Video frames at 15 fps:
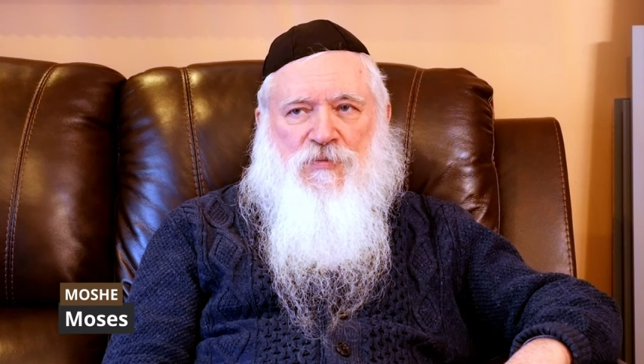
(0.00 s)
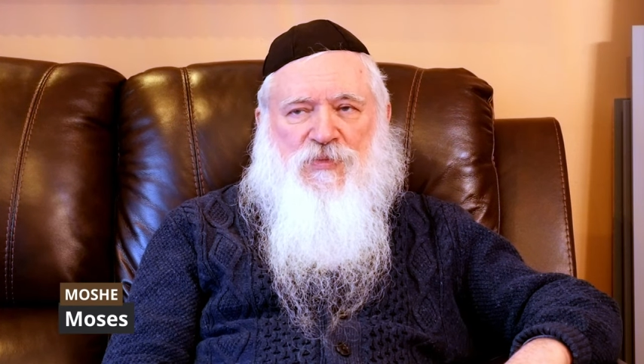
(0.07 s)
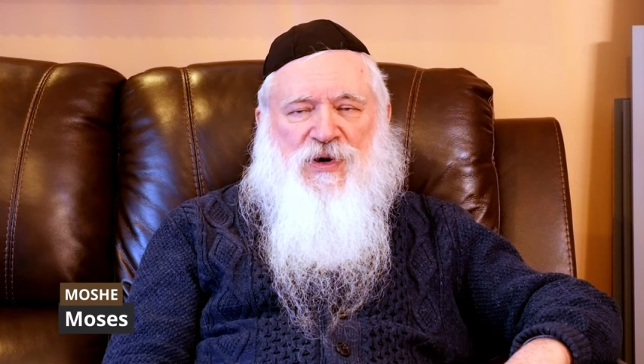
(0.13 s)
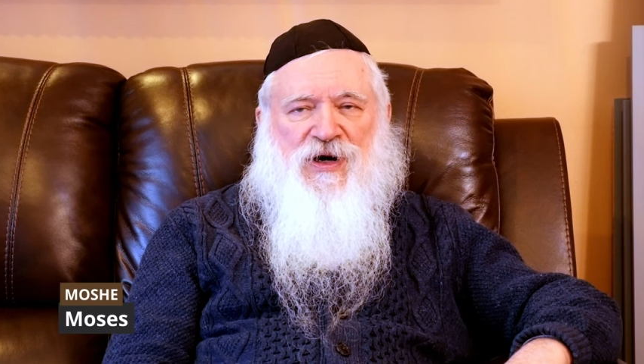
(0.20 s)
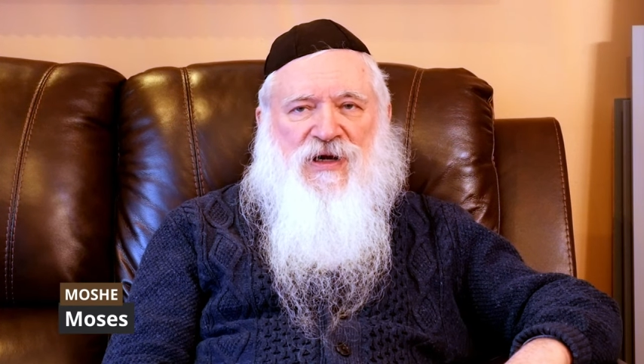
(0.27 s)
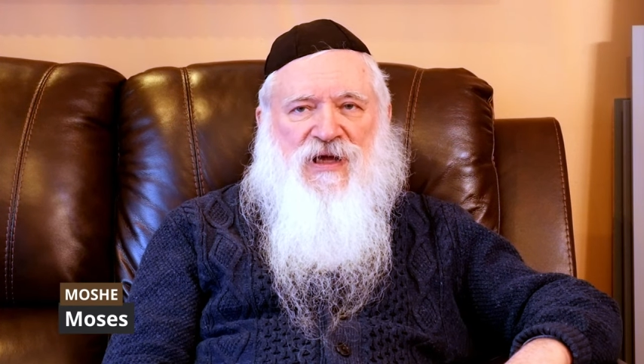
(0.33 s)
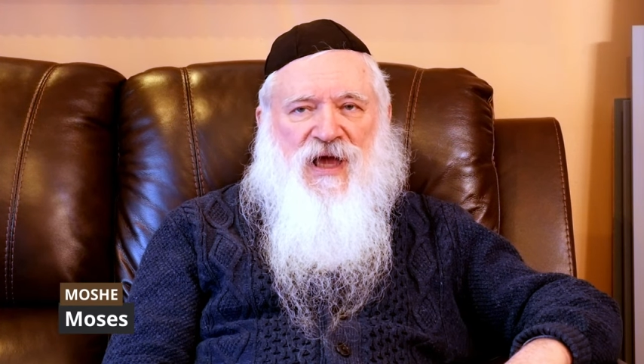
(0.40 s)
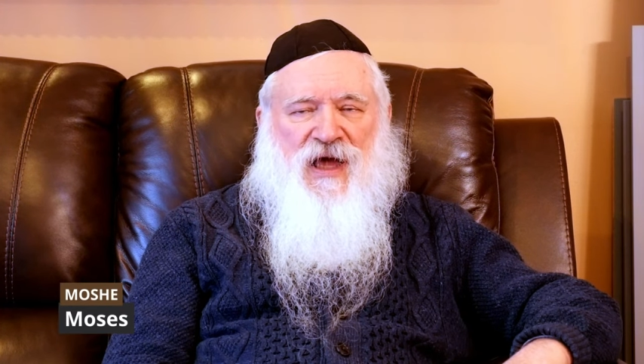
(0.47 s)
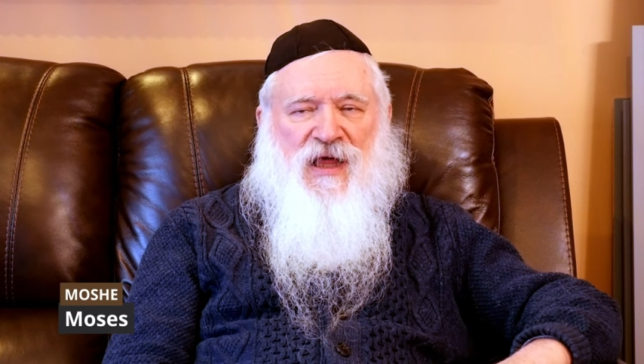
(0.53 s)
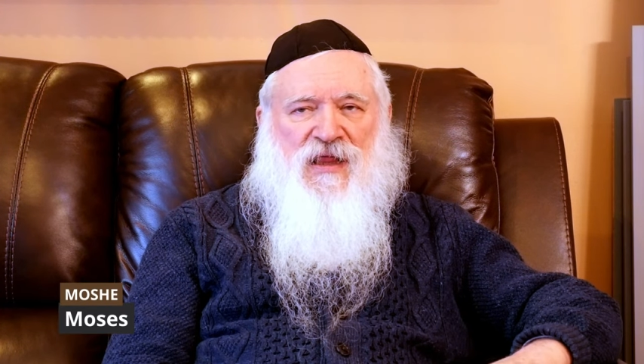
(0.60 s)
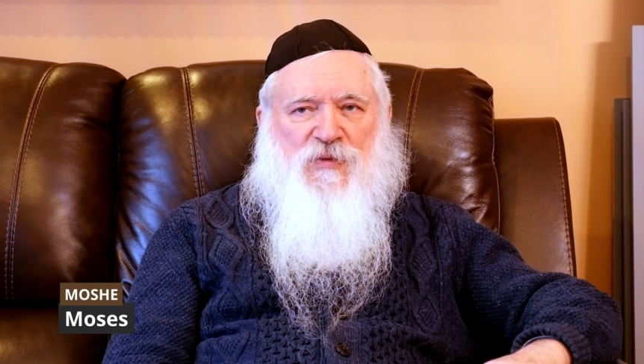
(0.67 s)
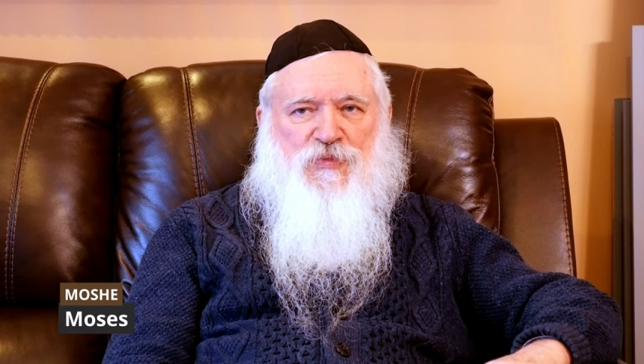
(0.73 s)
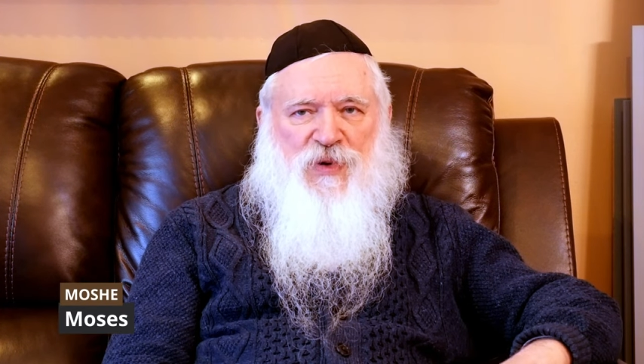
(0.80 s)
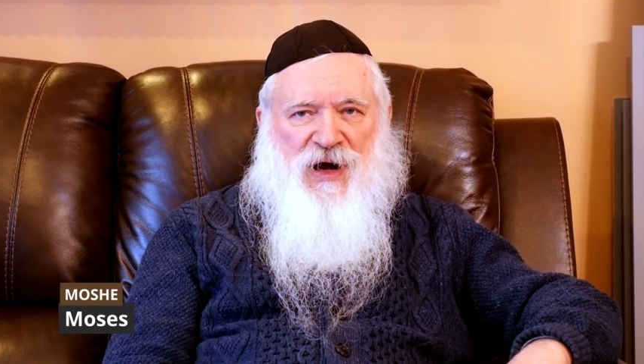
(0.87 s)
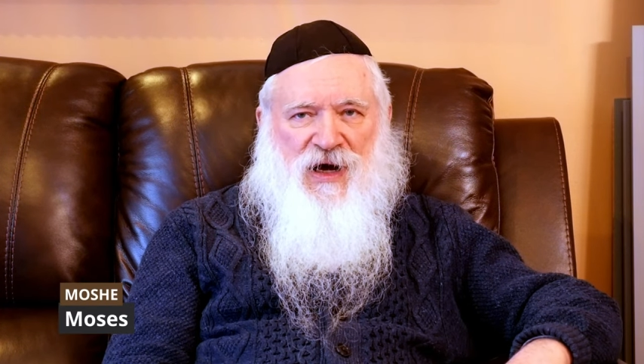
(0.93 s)
Boi
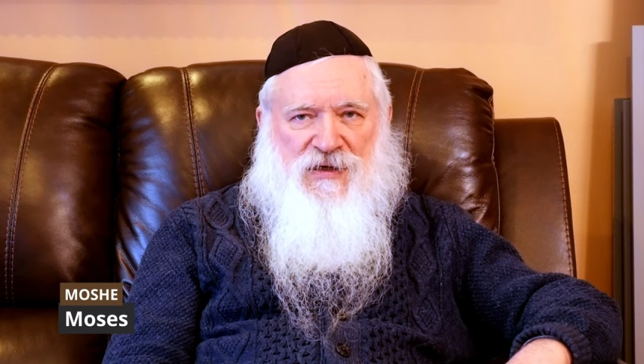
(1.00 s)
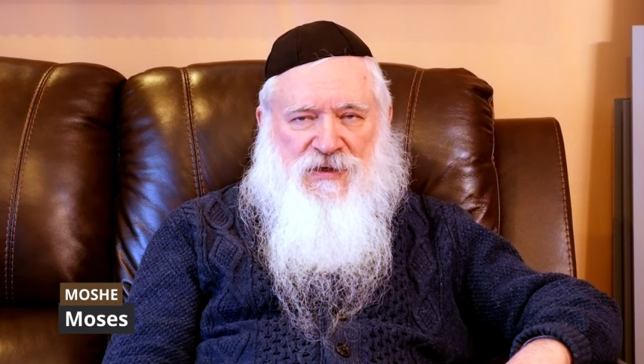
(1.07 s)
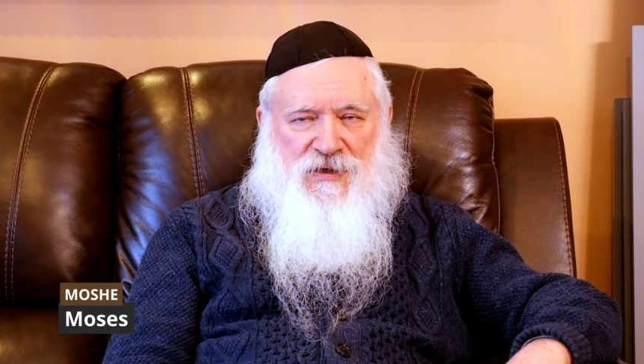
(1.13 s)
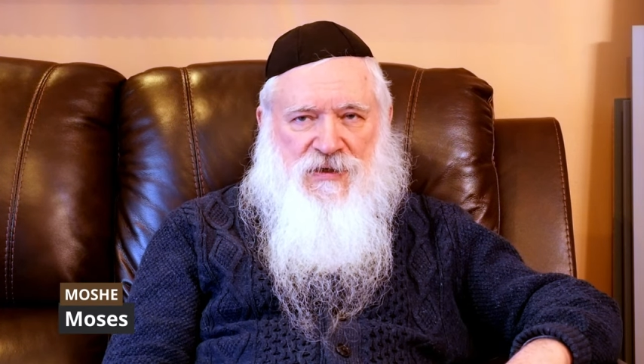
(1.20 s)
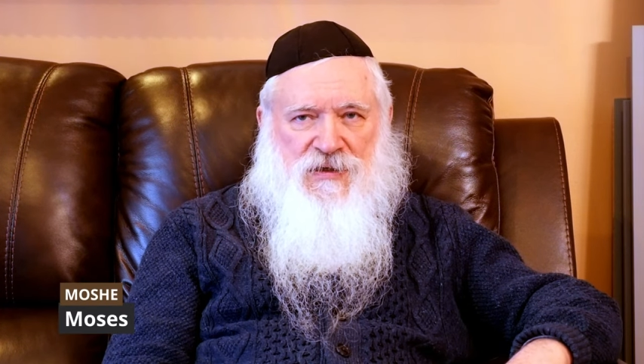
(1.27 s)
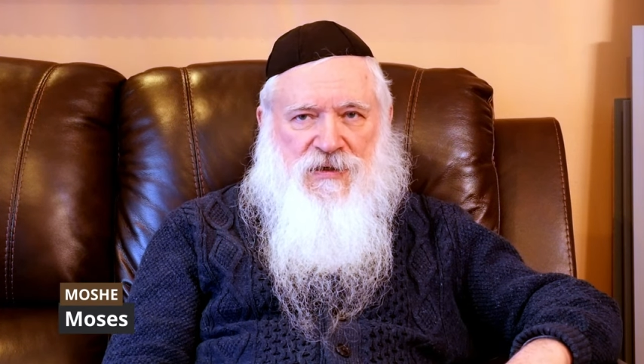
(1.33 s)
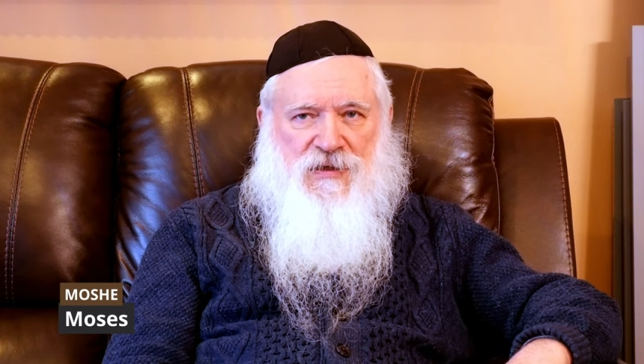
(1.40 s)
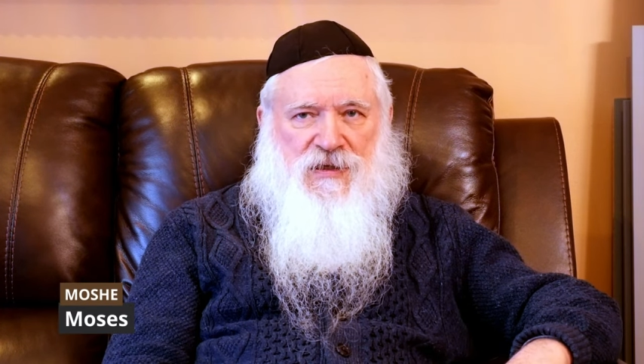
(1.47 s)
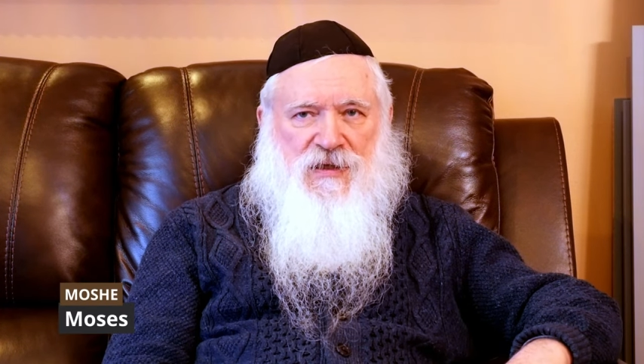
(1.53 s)
el Pare,